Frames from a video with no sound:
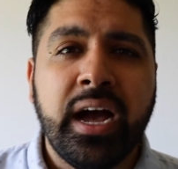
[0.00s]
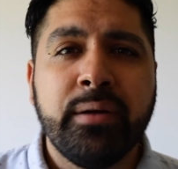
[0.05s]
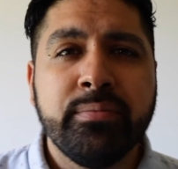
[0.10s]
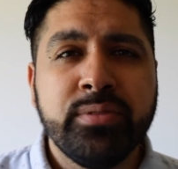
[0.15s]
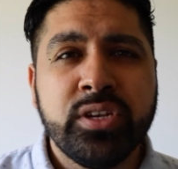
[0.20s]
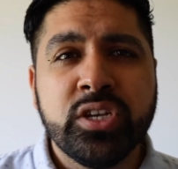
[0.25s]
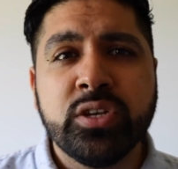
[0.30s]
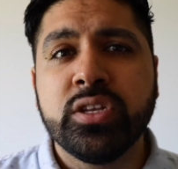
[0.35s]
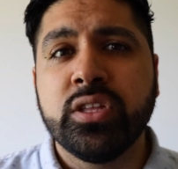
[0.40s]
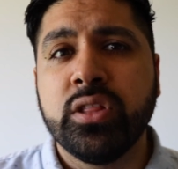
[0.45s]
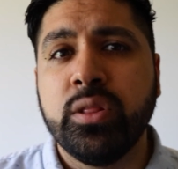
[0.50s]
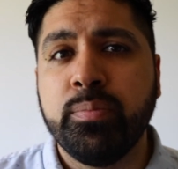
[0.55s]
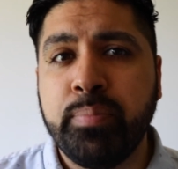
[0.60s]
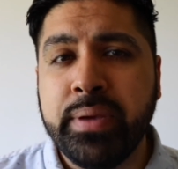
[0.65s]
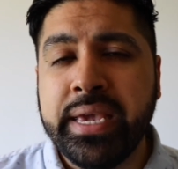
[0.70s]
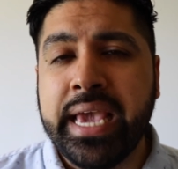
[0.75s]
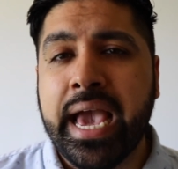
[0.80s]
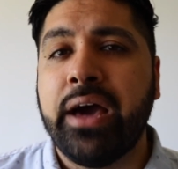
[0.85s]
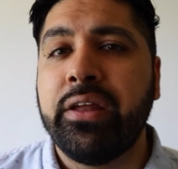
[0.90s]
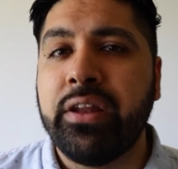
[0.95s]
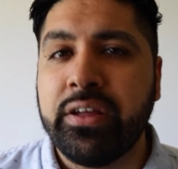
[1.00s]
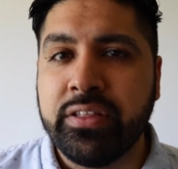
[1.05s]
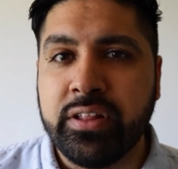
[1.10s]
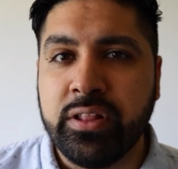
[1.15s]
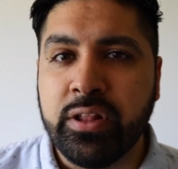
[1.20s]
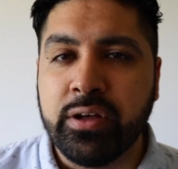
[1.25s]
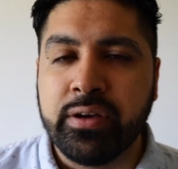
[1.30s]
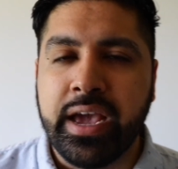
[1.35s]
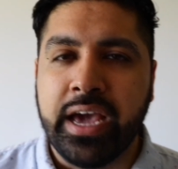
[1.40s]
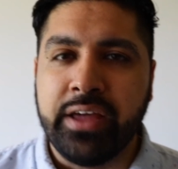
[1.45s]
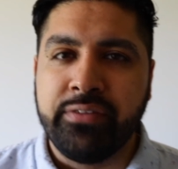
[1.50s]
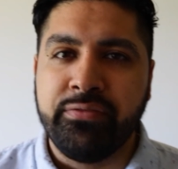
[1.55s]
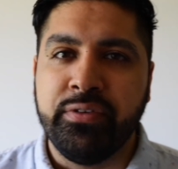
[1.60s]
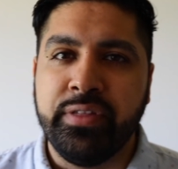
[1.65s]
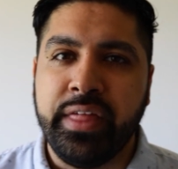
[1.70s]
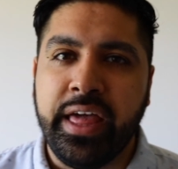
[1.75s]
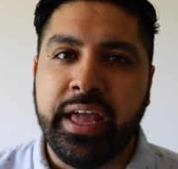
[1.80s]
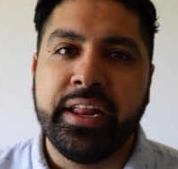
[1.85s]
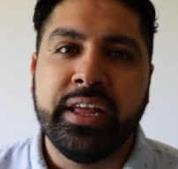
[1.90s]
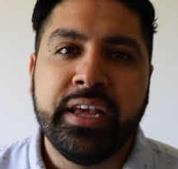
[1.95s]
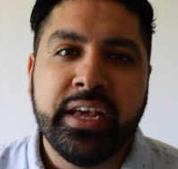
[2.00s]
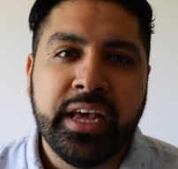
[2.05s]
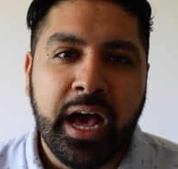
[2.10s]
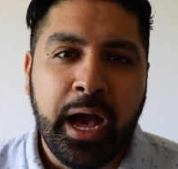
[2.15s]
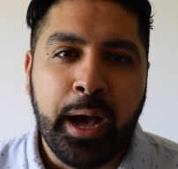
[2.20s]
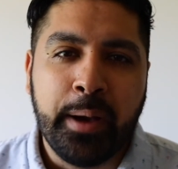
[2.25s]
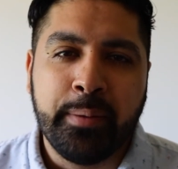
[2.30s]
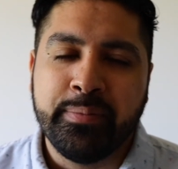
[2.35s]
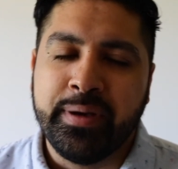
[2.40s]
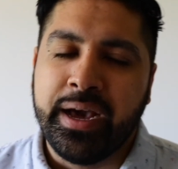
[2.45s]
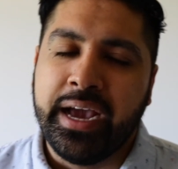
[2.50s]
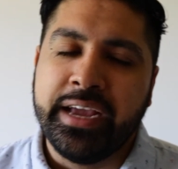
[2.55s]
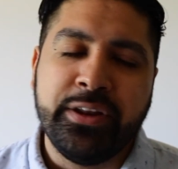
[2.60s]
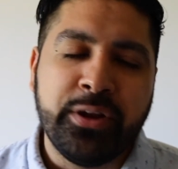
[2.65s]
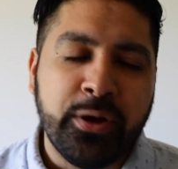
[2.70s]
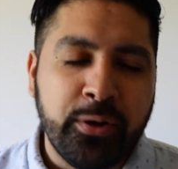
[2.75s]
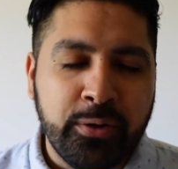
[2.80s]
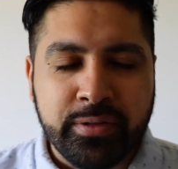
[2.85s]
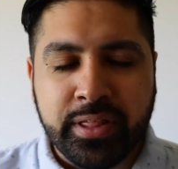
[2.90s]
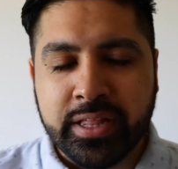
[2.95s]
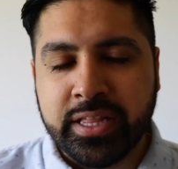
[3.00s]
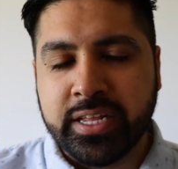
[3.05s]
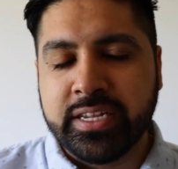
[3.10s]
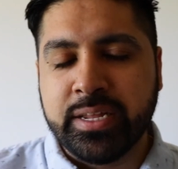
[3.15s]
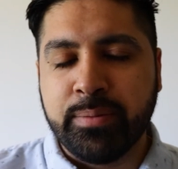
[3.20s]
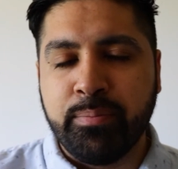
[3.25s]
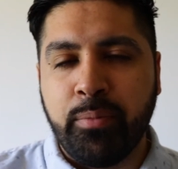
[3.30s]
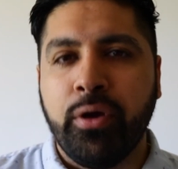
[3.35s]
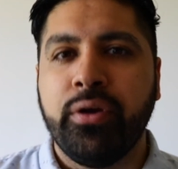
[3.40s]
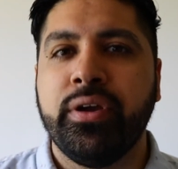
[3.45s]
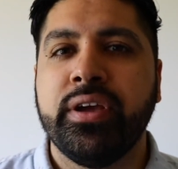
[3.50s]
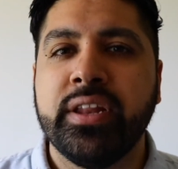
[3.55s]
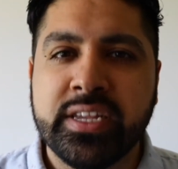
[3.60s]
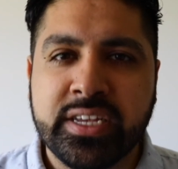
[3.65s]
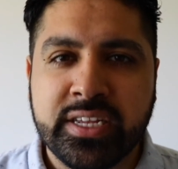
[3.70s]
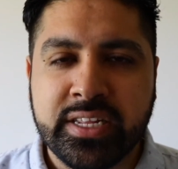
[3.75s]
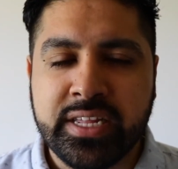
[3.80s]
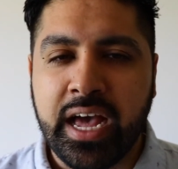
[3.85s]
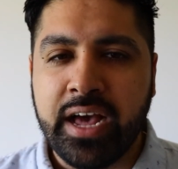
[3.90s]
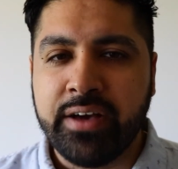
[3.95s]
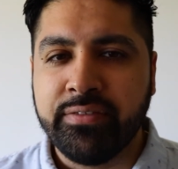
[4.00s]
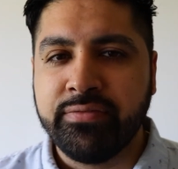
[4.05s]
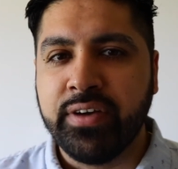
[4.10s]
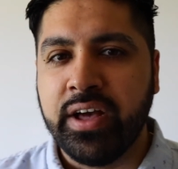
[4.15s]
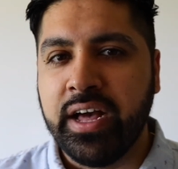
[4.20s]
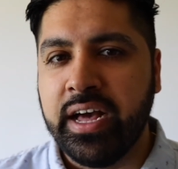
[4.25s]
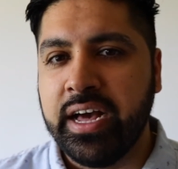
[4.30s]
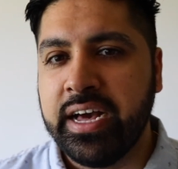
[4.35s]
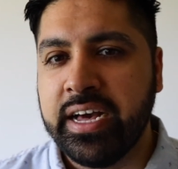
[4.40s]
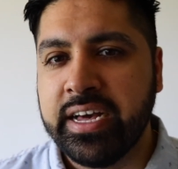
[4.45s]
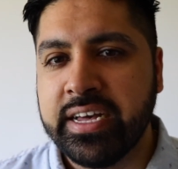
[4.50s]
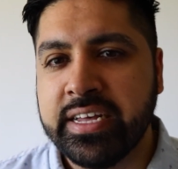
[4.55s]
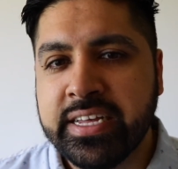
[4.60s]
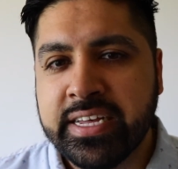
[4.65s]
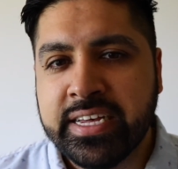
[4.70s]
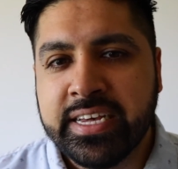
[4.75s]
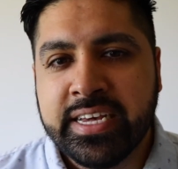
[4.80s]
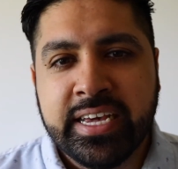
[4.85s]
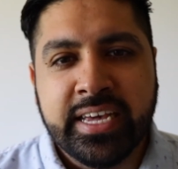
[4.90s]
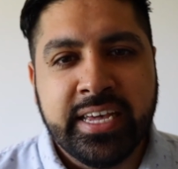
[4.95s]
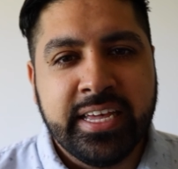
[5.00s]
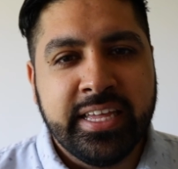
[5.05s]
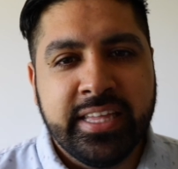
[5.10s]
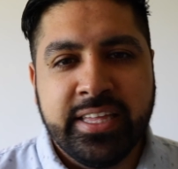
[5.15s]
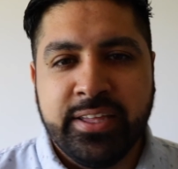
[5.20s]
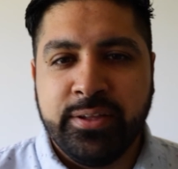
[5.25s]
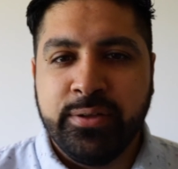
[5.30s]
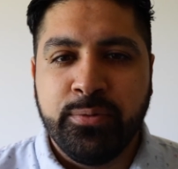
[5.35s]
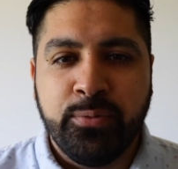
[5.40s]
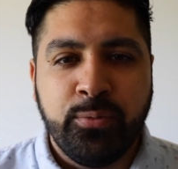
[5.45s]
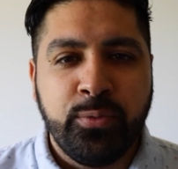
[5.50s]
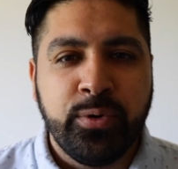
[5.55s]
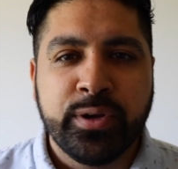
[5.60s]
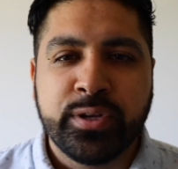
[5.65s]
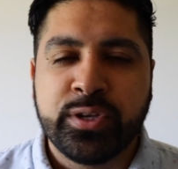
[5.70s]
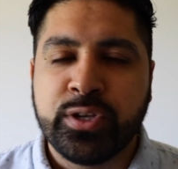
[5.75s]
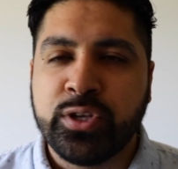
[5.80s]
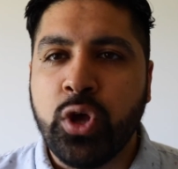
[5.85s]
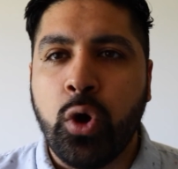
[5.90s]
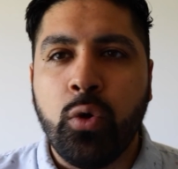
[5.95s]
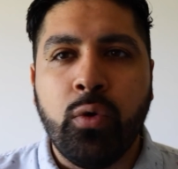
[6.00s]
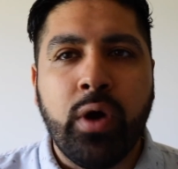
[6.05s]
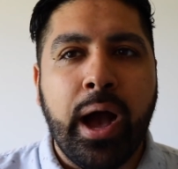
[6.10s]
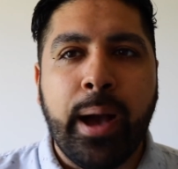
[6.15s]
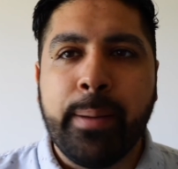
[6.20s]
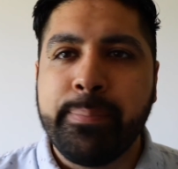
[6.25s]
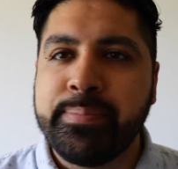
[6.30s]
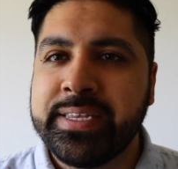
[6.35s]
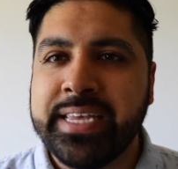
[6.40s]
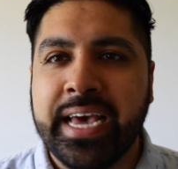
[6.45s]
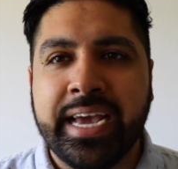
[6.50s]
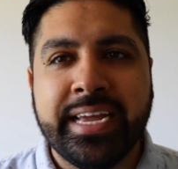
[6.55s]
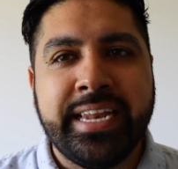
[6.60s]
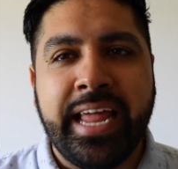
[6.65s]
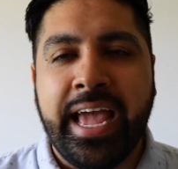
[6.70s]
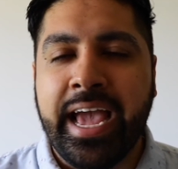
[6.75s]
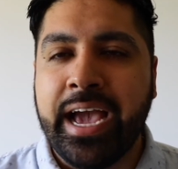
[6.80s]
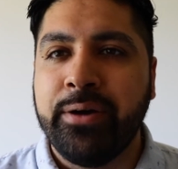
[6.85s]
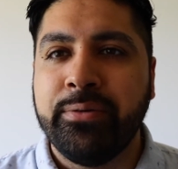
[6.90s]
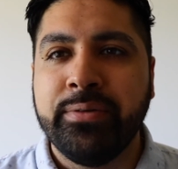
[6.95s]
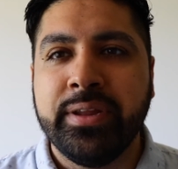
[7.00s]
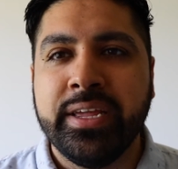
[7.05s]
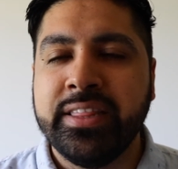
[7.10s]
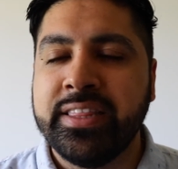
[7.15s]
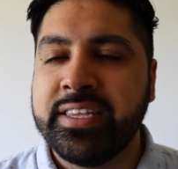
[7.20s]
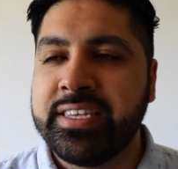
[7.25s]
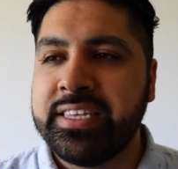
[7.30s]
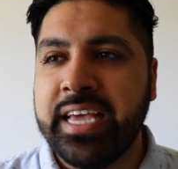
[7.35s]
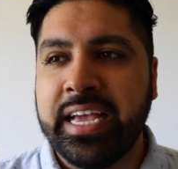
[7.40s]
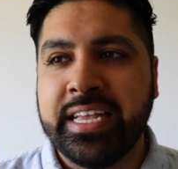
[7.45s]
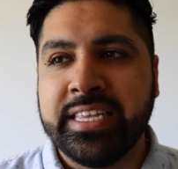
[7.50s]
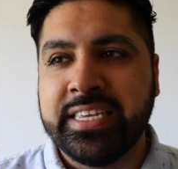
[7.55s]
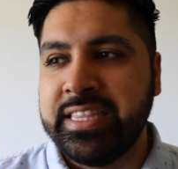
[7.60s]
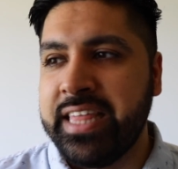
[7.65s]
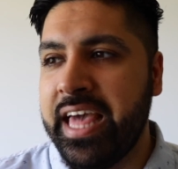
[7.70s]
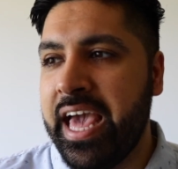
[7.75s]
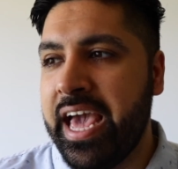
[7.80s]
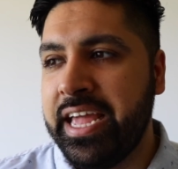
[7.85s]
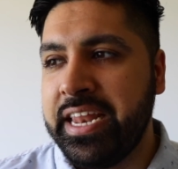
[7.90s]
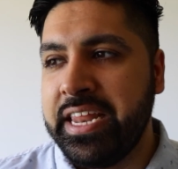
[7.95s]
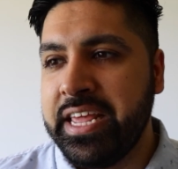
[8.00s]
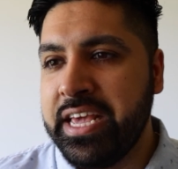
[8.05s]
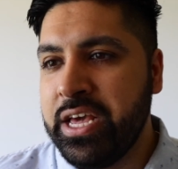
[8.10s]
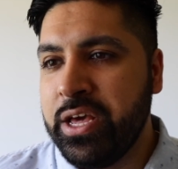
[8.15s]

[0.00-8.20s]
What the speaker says: just be out on the lookout for that. I know that the market is tough. We're so upside down in the sense that